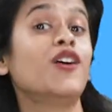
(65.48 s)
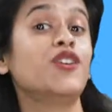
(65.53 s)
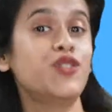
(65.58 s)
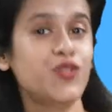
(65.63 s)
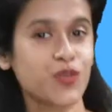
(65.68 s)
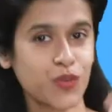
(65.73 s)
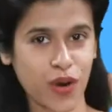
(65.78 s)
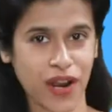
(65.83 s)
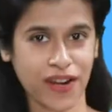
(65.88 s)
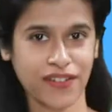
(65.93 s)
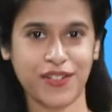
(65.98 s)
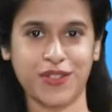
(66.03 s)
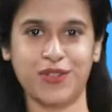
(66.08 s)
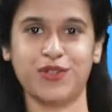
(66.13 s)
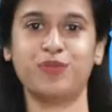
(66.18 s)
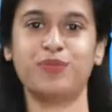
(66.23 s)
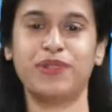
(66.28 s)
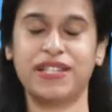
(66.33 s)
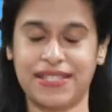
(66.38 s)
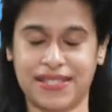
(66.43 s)
200
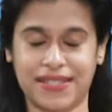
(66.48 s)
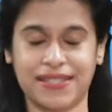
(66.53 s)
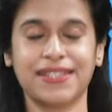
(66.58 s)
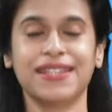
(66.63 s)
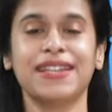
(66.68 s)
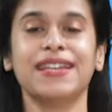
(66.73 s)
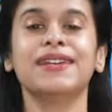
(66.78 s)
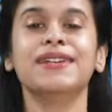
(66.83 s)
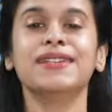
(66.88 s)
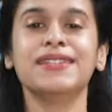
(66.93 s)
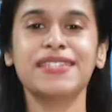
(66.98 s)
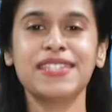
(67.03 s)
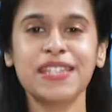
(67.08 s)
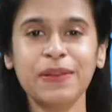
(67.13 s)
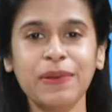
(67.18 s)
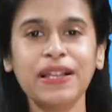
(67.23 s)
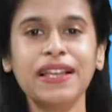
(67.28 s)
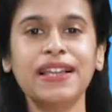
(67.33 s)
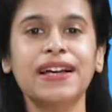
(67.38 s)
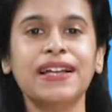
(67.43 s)
rupees.
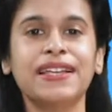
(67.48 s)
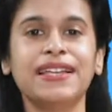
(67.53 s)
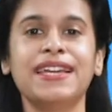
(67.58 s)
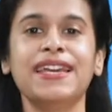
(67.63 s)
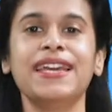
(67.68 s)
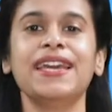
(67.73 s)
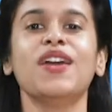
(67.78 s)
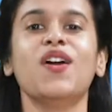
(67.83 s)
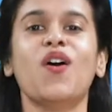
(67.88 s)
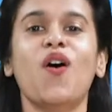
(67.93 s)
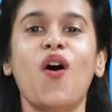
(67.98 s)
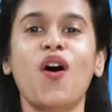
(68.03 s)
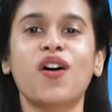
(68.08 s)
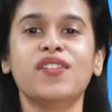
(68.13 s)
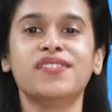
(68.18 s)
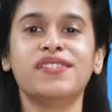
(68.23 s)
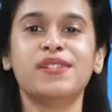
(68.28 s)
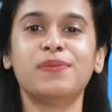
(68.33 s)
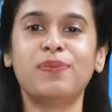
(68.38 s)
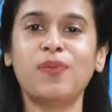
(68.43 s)
Similarly,
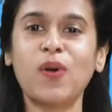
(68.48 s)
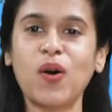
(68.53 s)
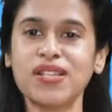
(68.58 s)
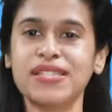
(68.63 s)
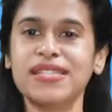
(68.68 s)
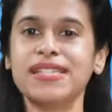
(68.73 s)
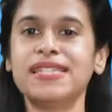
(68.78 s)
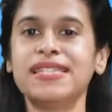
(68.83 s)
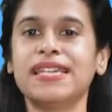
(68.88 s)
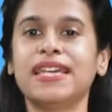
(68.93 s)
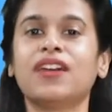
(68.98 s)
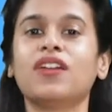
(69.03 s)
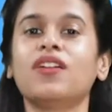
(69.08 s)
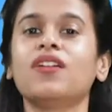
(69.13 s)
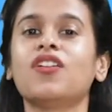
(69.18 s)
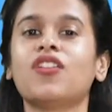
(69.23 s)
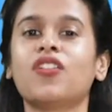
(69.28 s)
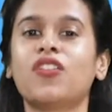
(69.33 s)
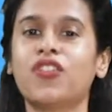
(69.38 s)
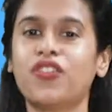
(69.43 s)
on
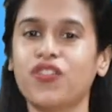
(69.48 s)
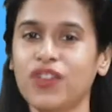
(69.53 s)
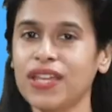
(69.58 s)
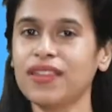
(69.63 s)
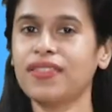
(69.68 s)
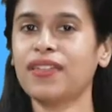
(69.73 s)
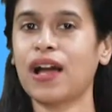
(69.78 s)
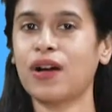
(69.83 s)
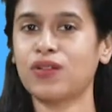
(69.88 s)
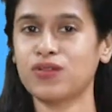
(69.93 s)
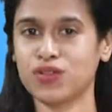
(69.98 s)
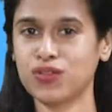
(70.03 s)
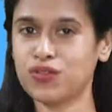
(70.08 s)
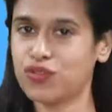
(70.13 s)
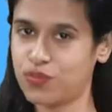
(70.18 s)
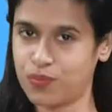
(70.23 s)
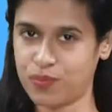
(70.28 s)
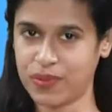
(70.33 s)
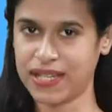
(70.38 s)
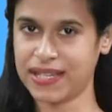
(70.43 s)
depositing 3000
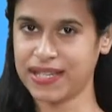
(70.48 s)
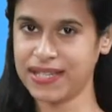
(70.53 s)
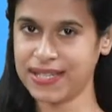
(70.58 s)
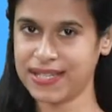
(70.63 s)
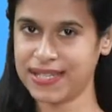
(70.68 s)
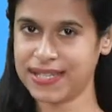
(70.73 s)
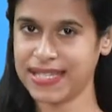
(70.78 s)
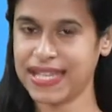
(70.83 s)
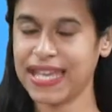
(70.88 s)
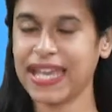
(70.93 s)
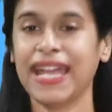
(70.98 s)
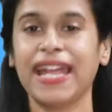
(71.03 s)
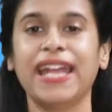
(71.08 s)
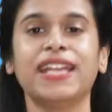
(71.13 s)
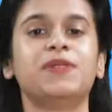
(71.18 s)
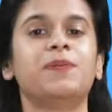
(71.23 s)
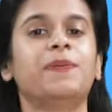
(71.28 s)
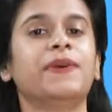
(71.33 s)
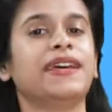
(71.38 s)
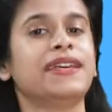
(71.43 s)
rupees,
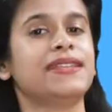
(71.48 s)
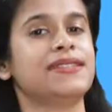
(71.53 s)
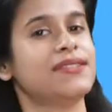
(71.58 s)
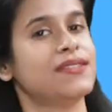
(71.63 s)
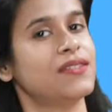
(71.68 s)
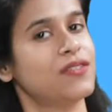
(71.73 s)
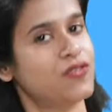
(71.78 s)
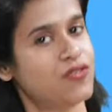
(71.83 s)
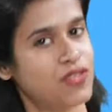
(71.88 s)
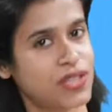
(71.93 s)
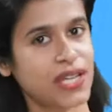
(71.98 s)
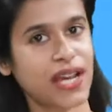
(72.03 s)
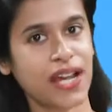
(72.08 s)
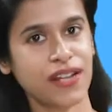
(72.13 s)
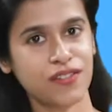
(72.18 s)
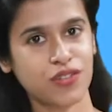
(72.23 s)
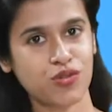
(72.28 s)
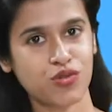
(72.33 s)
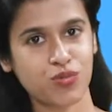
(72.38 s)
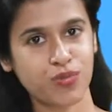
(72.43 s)
it pays
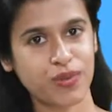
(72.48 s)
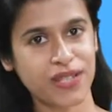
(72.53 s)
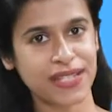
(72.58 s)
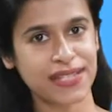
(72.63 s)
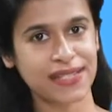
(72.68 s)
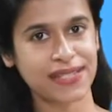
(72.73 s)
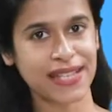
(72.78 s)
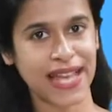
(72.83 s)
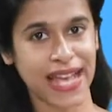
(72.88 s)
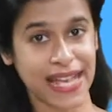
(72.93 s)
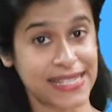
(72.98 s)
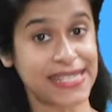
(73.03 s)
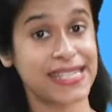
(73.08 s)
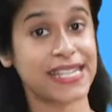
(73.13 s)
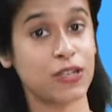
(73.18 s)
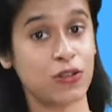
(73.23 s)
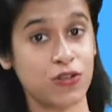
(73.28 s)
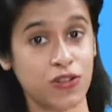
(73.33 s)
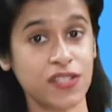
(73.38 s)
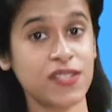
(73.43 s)
300 rupees as the
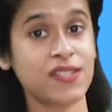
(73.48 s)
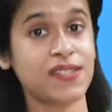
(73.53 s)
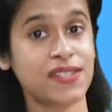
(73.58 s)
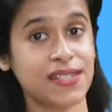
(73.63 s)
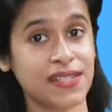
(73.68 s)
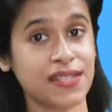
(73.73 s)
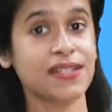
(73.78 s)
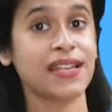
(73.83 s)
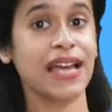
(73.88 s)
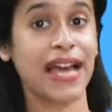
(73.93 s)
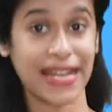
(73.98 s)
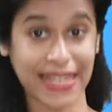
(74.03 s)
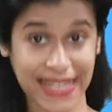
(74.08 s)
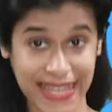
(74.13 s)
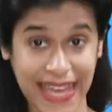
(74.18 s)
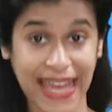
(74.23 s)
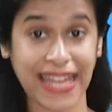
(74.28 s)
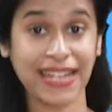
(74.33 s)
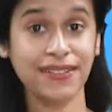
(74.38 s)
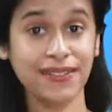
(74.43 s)
interest.
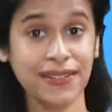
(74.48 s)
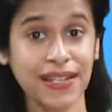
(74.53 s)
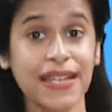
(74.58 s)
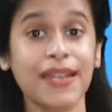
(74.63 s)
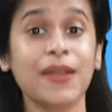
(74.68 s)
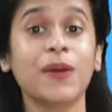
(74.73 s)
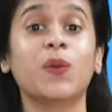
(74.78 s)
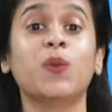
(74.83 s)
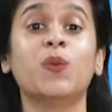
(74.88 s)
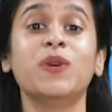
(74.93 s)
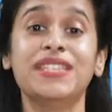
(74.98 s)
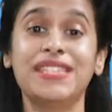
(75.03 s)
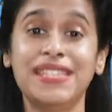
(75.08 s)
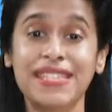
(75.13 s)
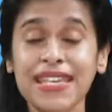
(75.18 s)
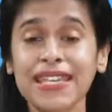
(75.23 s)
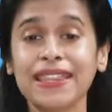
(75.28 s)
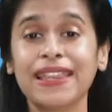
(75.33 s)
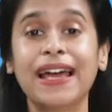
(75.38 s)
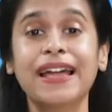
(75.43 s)
Again, we
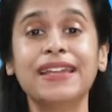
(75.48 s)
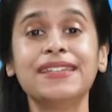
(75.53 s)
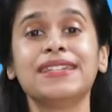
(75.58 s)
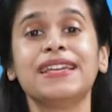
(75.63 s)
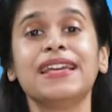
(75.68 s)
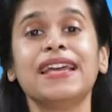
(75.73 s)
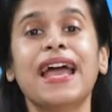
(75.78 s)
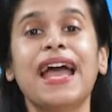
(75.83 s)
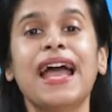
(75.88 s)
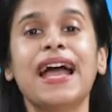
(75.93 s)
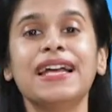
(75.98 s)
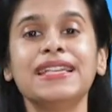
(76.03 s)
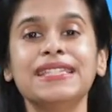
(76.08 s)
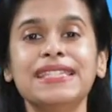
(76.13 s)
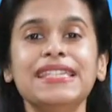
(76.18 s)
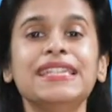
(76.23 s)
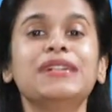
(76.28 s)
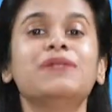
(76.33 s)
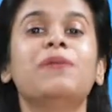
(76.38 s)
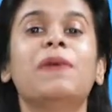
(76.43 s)
see that as
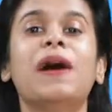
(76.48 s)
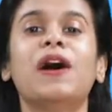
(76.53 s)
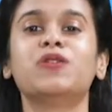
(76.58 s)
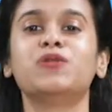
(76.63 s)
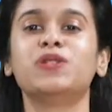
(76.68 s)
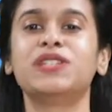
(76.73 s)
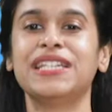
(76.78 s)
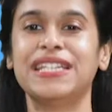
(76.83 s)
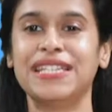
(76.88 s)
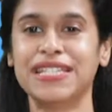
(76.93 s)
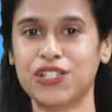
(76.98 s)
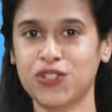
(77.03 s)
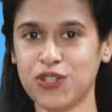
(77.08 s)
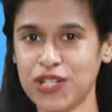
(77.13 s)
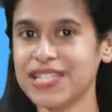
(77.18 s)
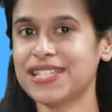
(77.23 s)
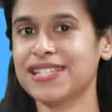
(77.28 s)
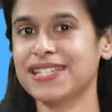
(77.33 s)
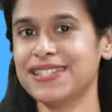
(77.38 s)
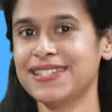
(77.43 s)
the amount
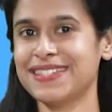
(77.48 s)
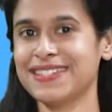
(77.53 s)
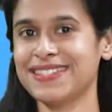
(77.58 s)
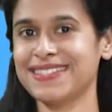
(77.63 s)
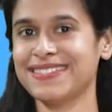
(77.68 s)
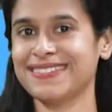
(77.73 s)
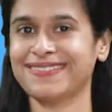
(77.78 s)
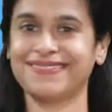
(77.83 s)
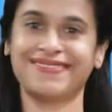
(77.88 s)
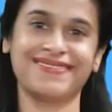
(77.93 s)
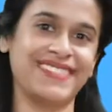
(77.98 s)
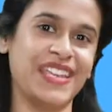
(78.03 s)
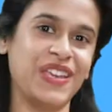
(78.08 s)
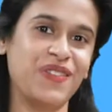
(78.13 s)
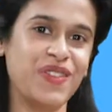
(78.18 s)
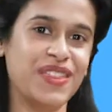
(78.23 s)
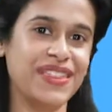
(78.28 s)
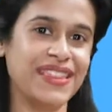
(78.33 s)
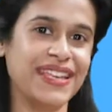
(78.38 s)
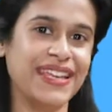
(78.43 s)
increases,
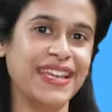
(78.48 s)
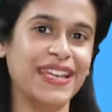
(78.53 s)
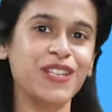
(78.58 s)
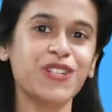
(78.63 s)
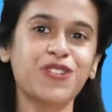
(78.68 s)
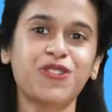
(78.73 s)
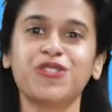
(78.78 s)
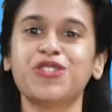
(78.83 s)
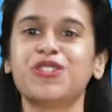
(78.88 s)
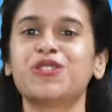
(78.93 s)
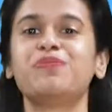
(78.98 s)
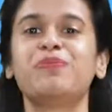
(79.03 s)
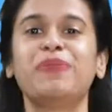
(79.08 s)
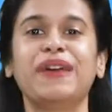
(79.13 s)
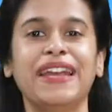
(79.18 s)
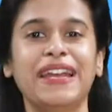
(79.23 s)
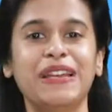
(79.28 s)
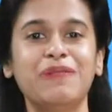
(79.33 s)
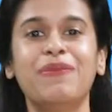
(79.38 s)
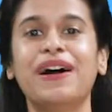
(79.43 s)
even the interest
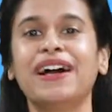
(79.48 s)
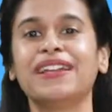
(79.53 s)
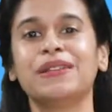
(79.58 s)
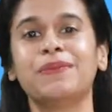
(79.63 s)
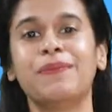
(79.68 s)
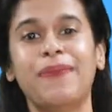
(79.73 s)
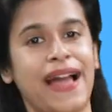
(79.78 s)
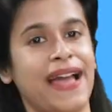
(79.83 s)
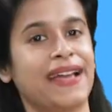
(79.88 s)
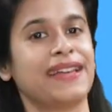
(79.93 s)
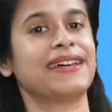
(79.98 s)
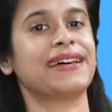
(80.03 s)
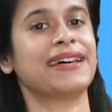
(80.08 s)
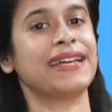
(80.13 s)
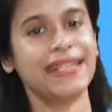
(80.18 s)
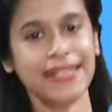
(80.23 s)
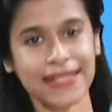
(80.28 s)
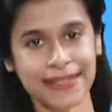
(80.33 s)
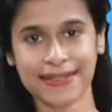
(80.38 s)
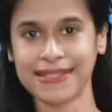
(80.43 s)
paid by the bank
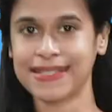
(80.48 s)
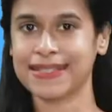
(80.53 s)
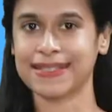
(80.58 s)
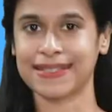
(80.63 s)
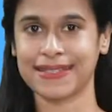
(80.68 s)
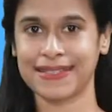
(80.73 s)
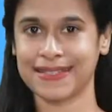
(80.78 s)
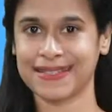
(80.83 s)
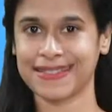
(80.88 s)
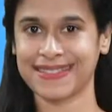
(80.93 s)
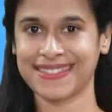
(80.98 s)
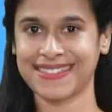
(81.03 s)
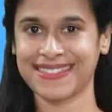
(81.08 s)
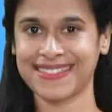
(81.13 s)
increases.